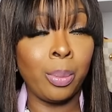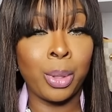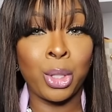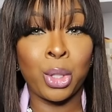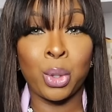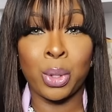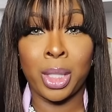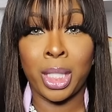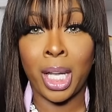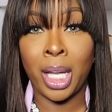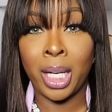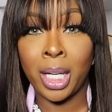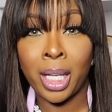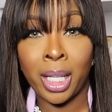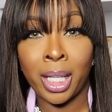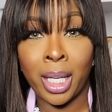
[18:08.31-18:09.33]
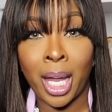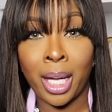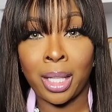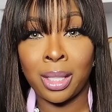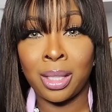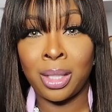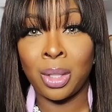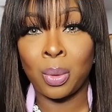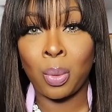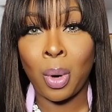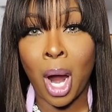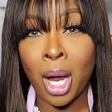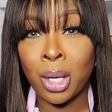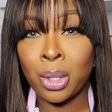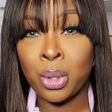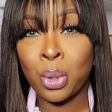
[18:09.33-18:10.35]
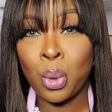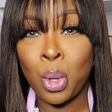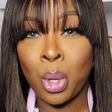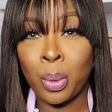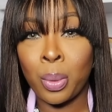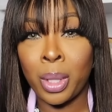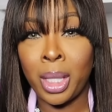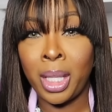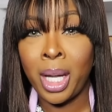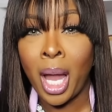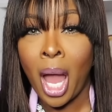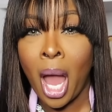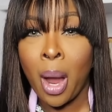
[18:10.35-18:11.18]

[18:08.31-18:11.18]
but you're saying it in like a derogatory,